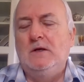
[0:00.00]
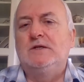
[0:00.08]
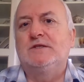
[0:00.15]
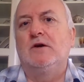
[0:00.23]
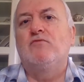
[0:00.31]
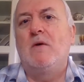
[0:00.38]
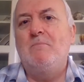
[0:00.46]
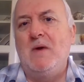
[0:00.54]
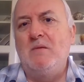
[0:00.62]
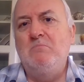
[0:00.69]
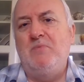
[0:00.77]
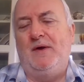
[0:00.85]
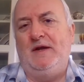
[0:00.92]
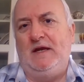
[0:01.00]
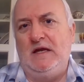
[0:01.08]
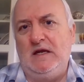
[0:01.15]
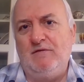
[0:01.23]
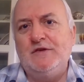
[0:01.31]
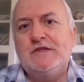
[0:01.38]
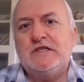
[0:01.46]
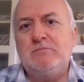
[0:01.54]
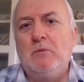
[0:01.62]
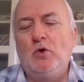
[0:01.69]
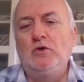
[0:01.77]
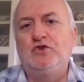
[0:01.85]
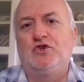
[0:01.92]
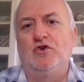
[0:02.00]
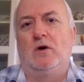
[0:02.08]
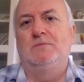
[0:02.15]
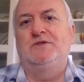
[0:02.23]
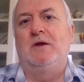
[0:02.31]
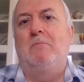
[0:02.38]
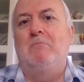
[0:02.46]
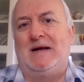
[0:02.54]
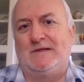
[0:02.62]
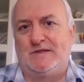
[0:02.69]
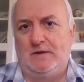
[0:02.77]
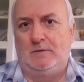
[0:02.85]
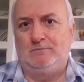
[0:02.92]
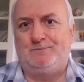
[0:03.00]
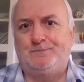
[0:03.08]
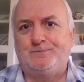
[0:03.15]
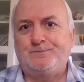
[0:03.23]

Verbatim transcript: So remember, even small jobs matter.